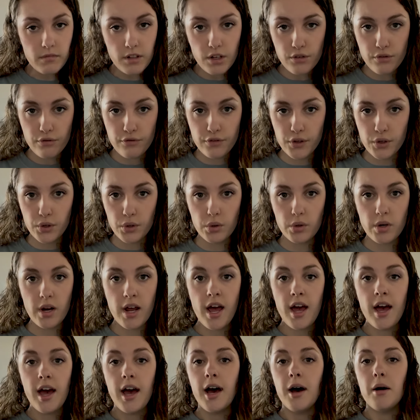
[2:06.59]

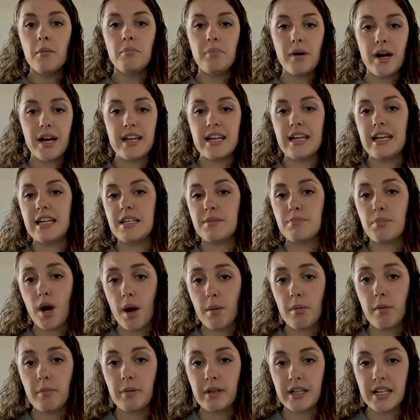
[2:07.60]
food, but it
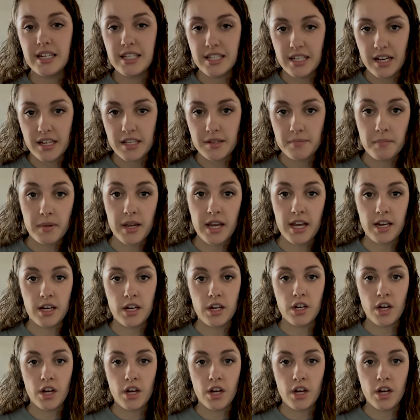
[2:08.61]
probably does mean